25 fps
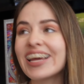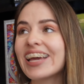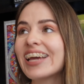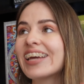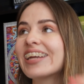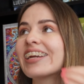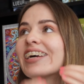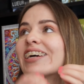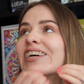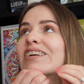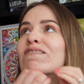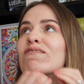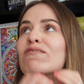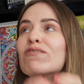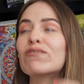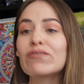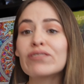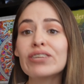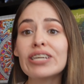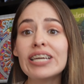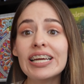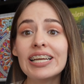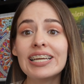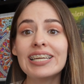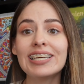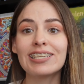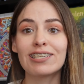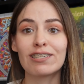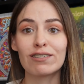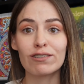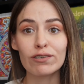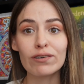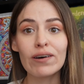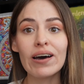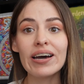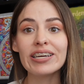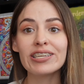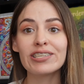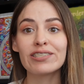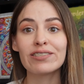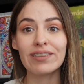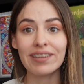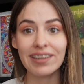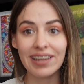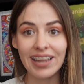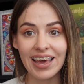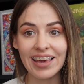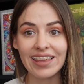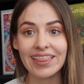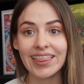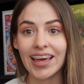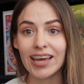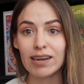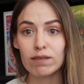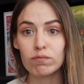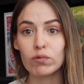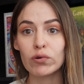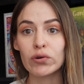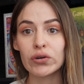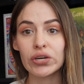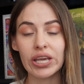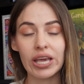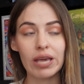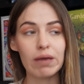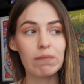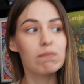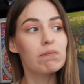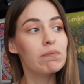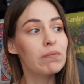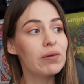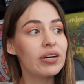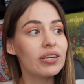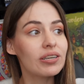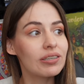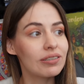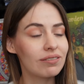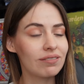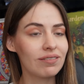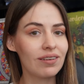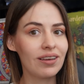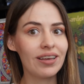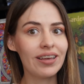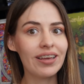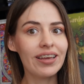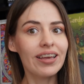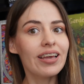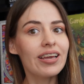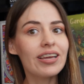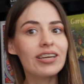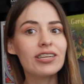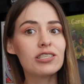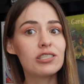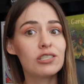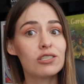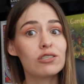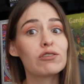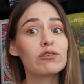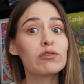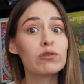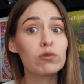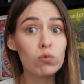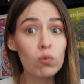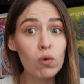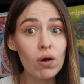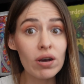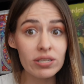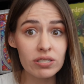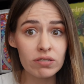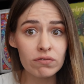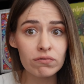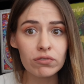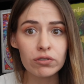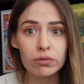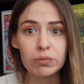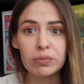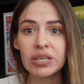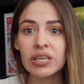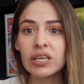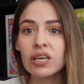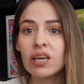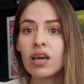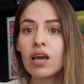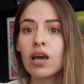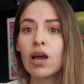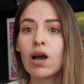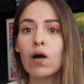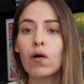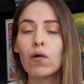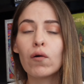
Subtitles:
and I really tried to like that board game, but it just wasn't for me,